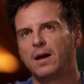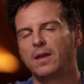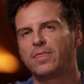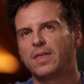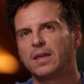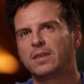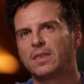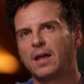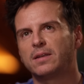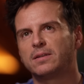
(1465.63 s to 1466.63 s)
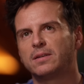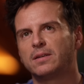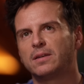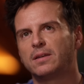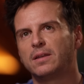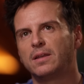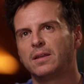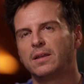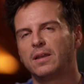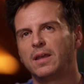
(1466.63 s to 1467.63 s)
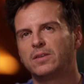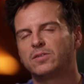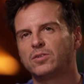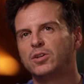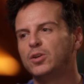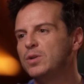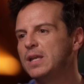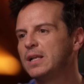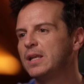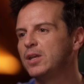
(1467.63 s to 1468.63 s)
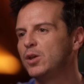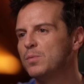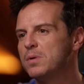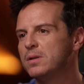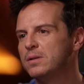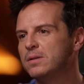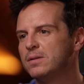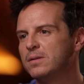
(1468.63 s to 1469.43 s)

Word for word: I think that it's such a uniquely human